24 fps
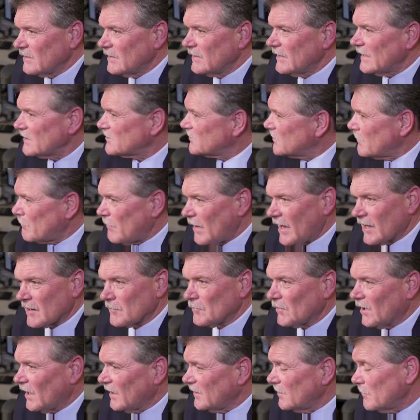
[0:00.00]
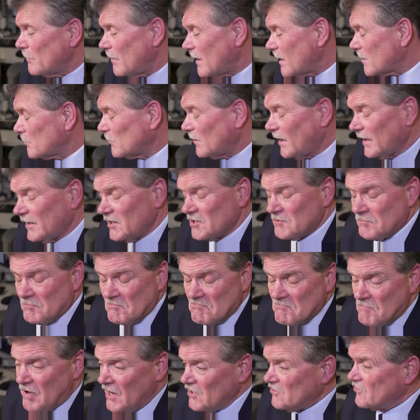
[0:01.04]
And that's the bottom line. The bottom line is
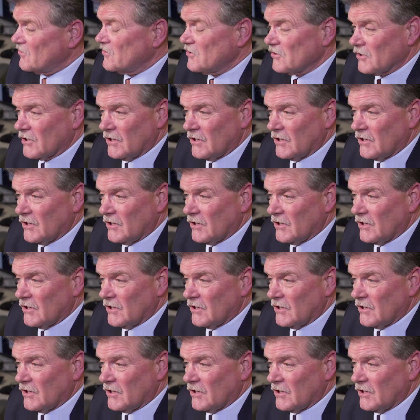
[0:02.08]
patients